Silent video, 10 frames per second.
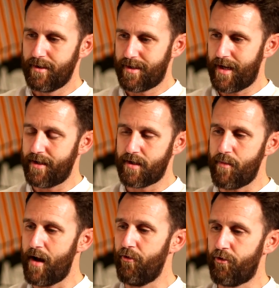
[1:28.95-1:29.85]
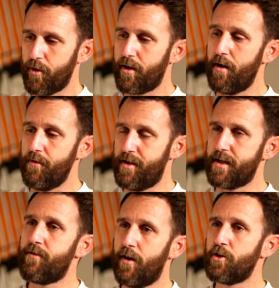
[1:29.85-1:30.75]
tantamount to a kind of
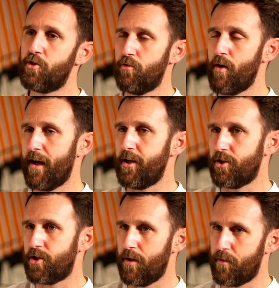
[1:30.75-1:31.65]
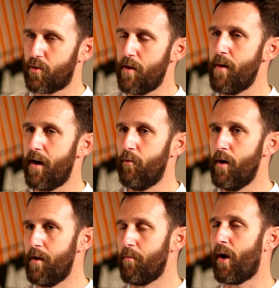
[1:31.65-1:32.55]
dysfunctional relationship between men and
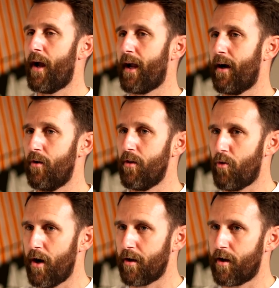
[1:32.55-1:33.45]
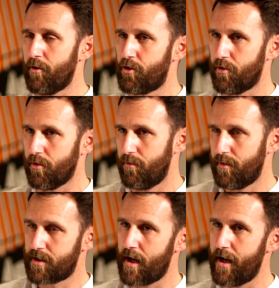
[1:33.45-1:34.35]
women playing out on the wider cultural
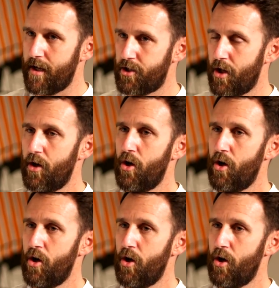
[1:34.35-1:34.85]
stage,